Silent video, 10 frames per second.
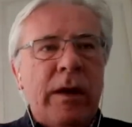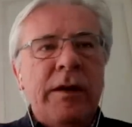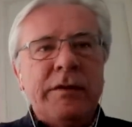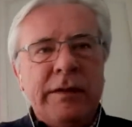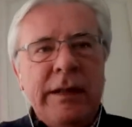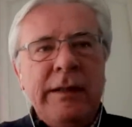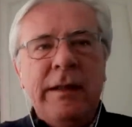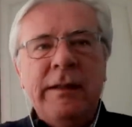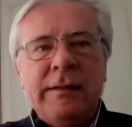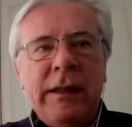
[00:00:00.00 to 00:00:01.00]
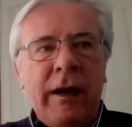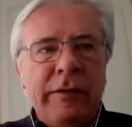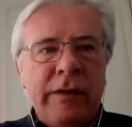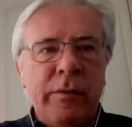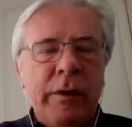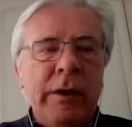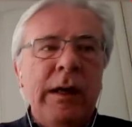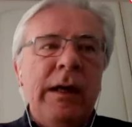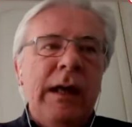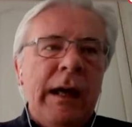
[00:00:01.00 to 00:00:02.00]
Concertista is the obvious one,
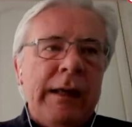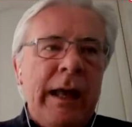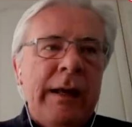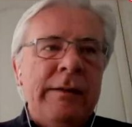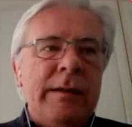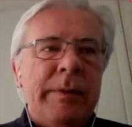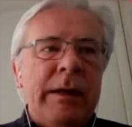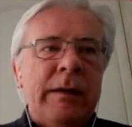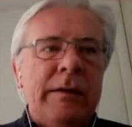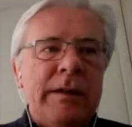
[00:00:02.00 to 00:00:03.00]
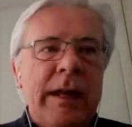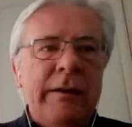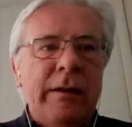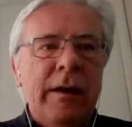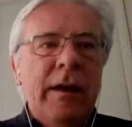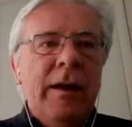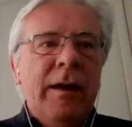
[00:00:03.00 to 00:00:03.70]
again, to be a contender.